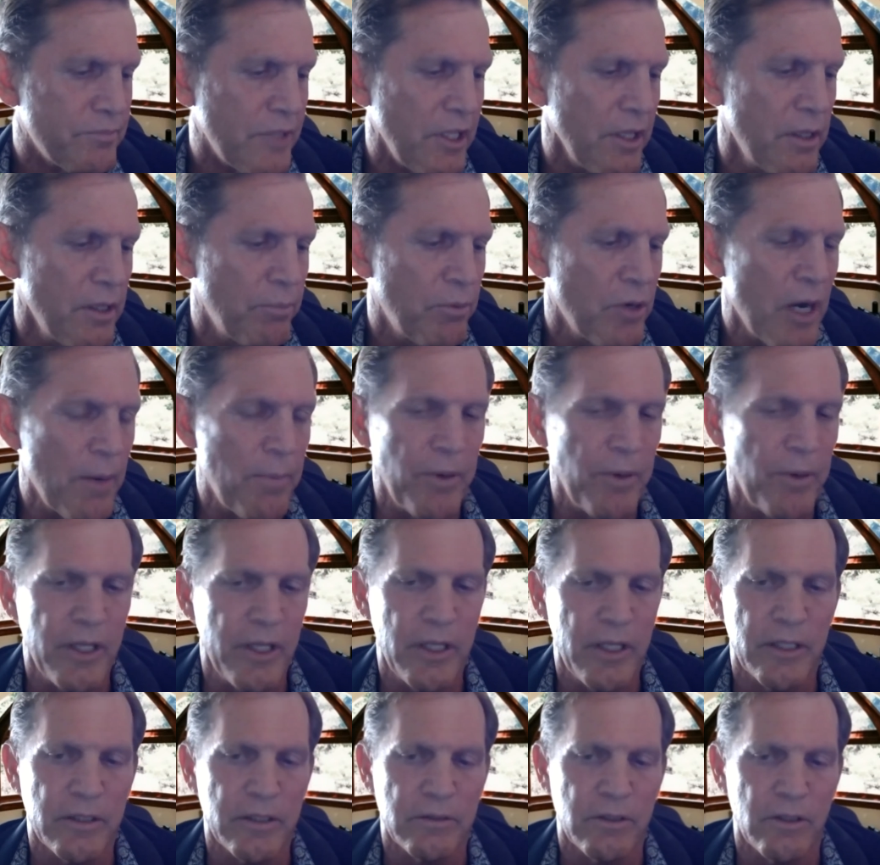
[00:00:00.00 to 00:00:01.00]
the
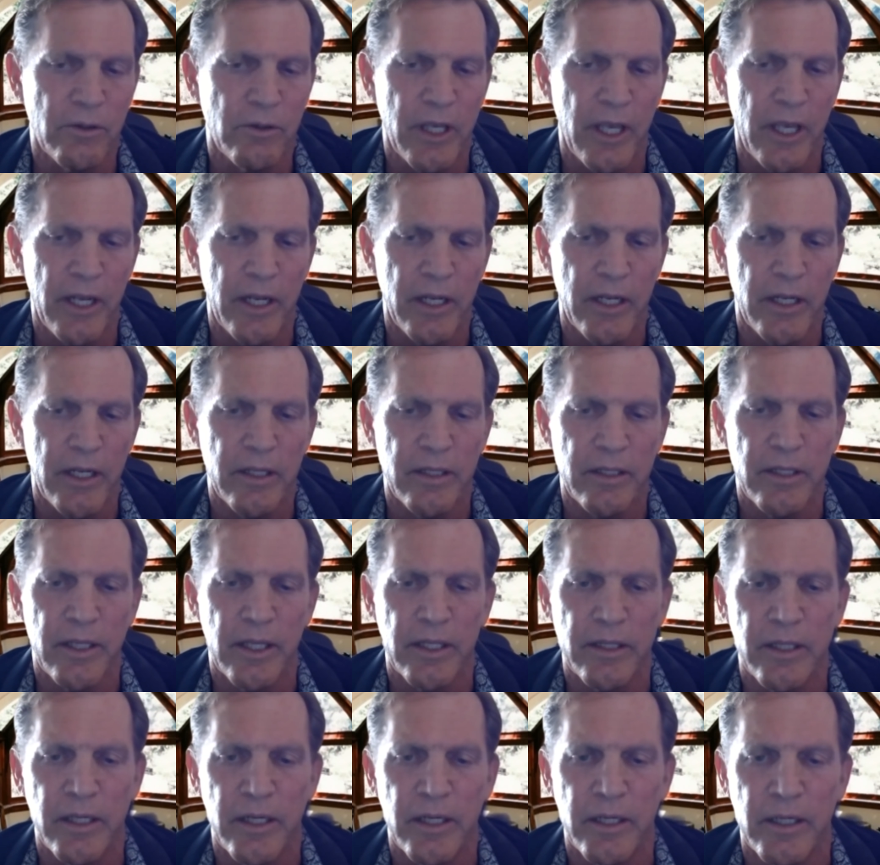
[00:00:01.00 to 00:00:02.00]
property is located
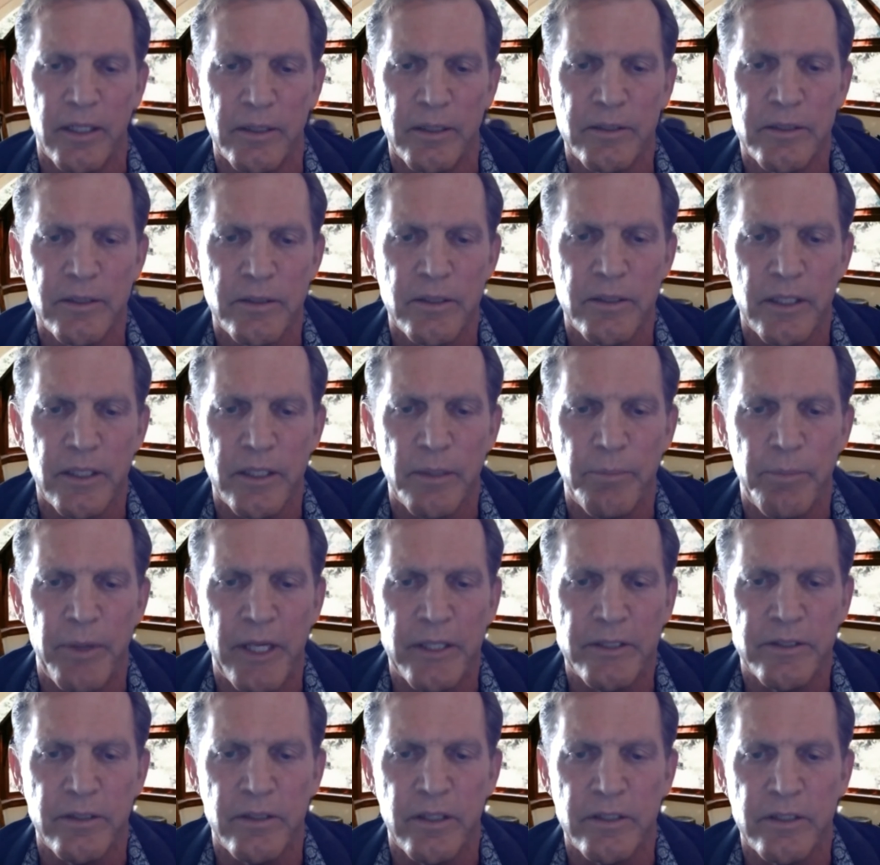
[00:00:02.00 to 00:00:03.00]
at the
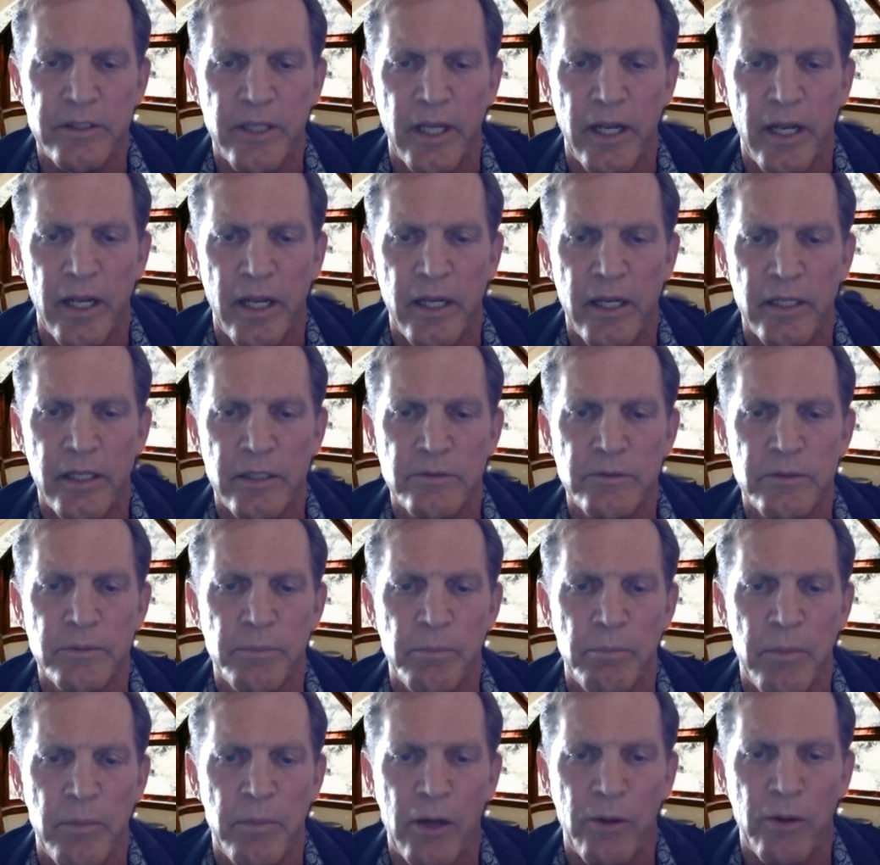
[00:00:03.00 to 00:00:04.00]
base of the Santa Ynez
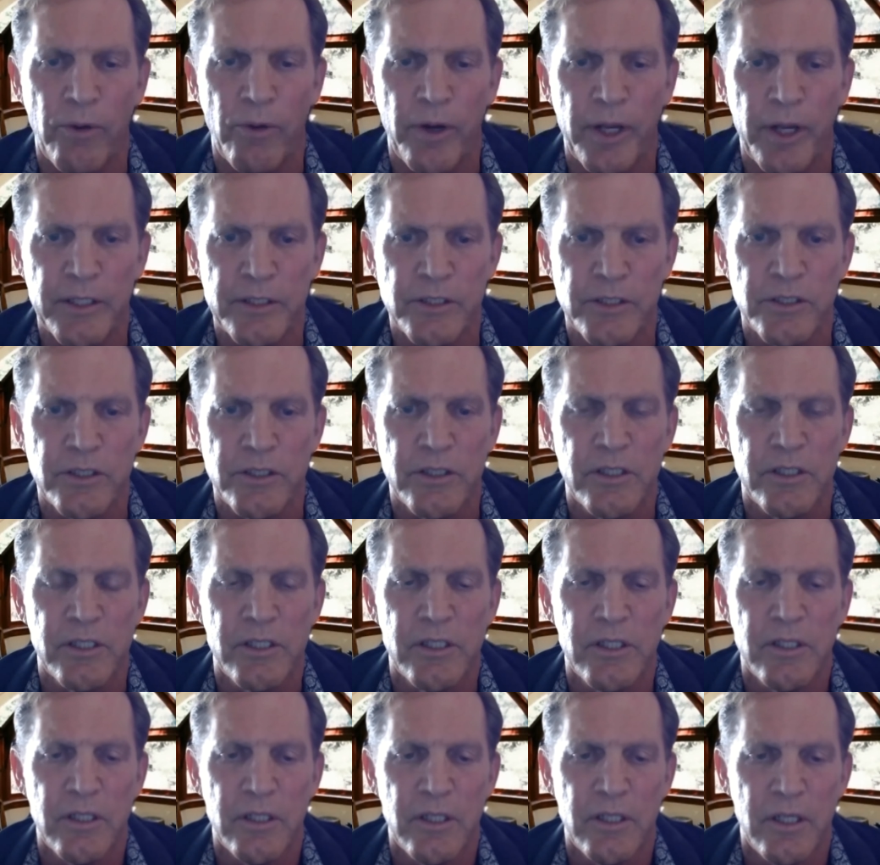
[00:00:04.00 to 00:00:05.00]
mountain range.
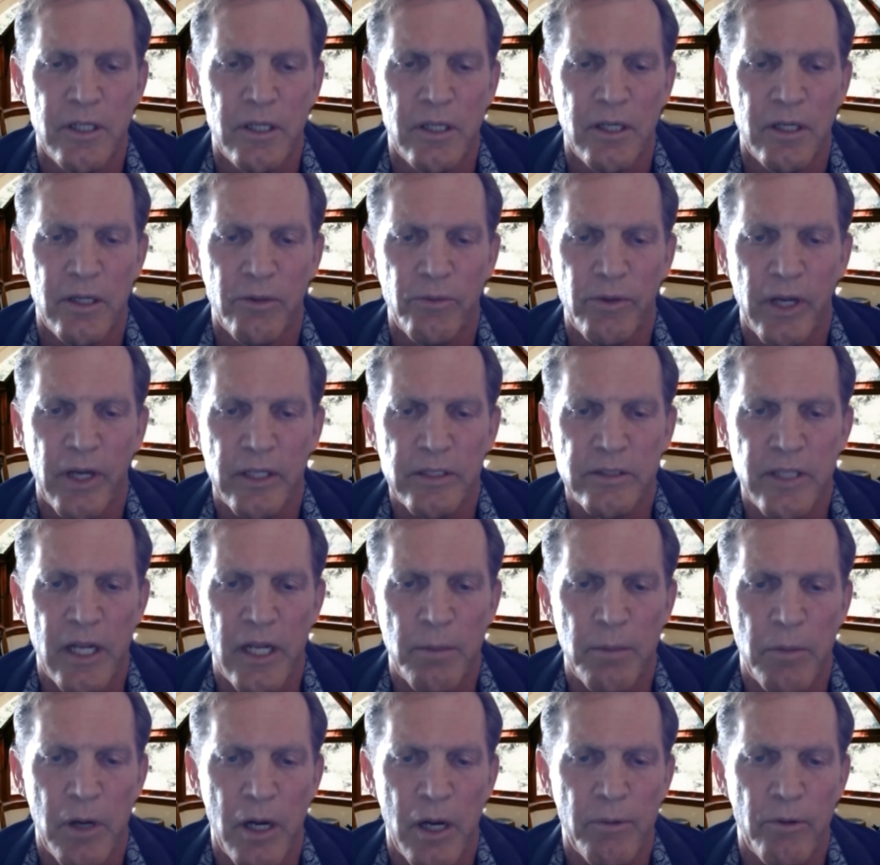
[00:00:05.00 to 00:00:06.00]
We got
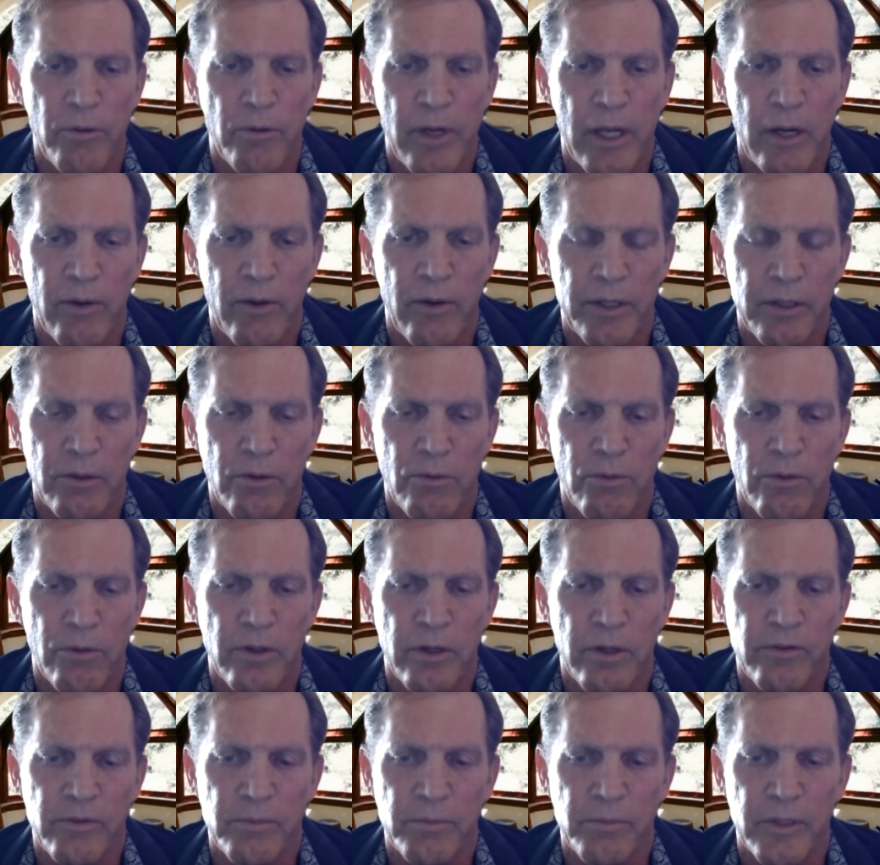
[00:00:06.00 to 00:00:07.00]
Santa Barbara right around the
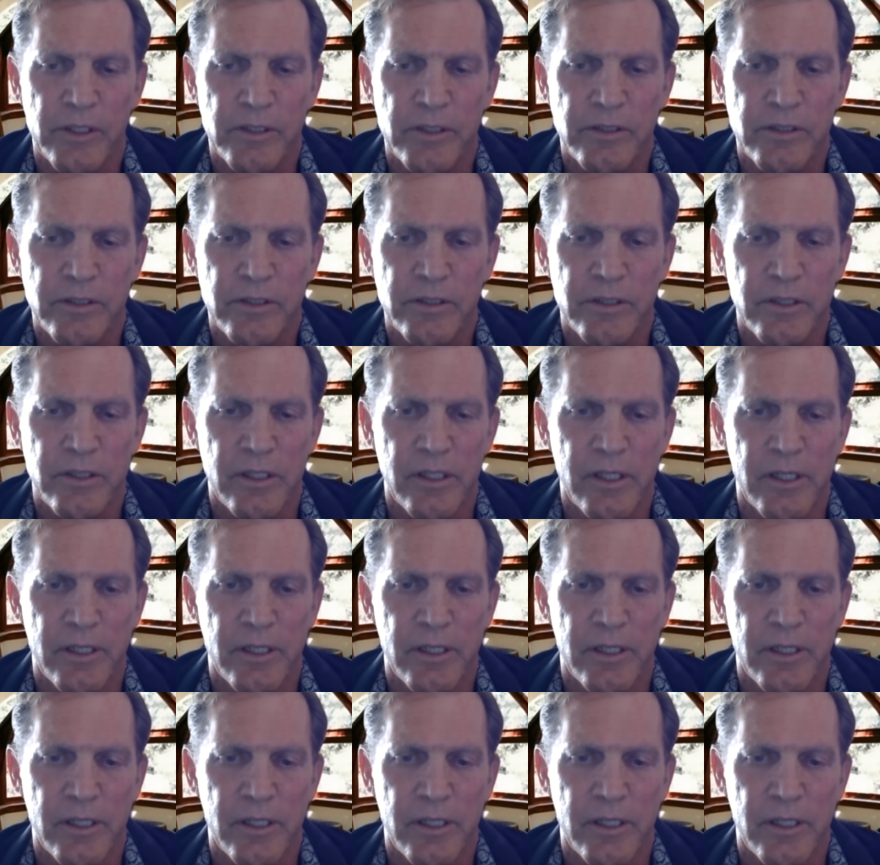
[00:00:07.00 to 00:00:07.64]
corner from us.